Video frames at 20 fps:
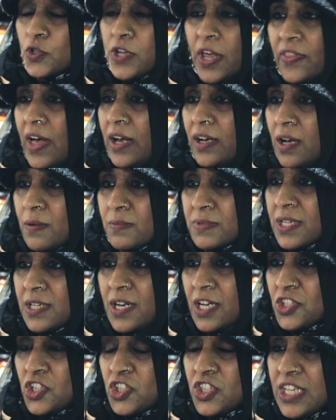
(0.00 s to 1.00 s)
like that comes
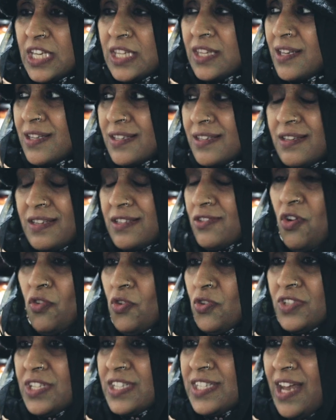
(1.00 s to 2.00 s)
in, as you see, it's not
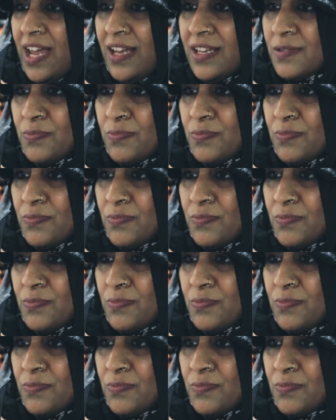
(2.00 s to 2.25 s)
going to stay.